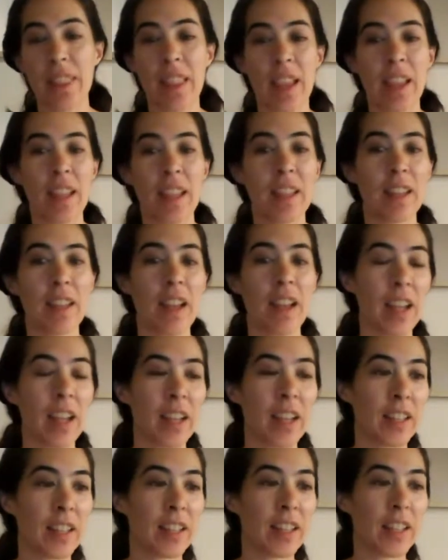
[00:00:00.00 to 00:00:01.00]
and then
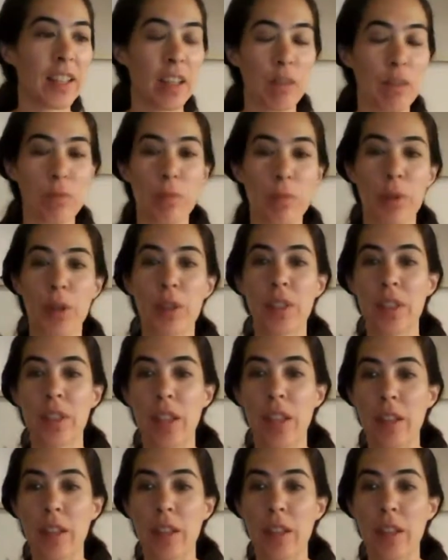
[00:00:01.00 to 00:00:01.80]
I gave birth.